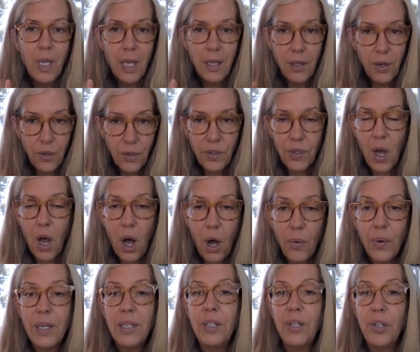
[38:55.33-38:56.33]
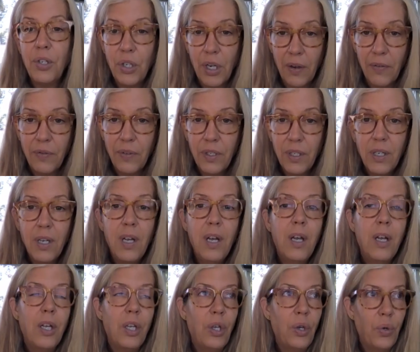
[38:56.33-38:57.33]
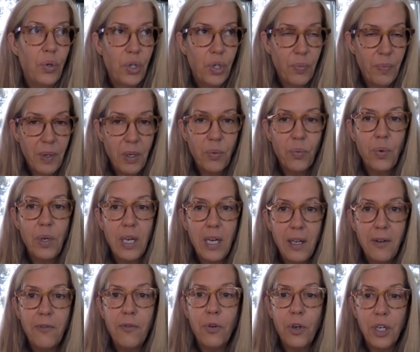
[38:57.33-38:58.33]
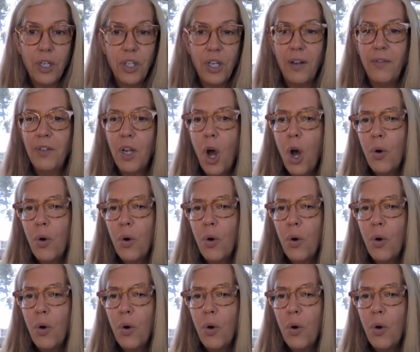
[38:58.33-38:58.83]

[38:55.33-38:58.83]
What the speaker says: There's always a shift. You should be reading for a shift.